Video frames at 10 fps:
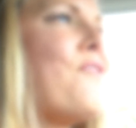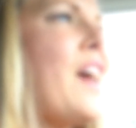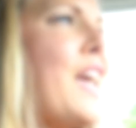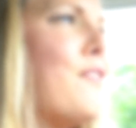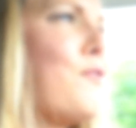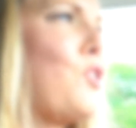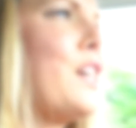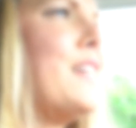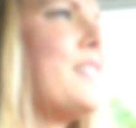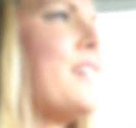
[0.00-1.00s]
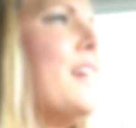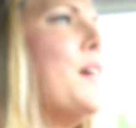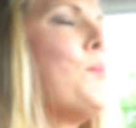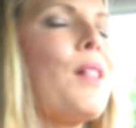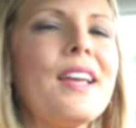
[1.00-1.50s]
favorite
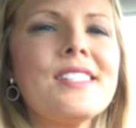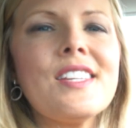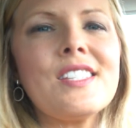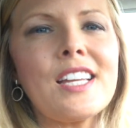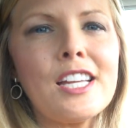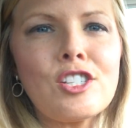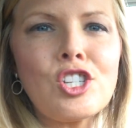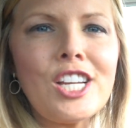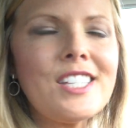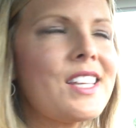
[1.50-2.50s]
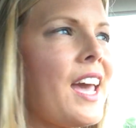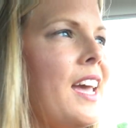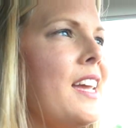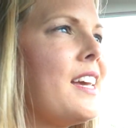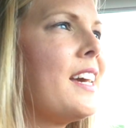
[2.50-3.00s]
places to get
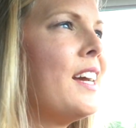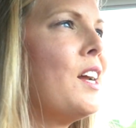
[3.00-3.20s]
cheesecake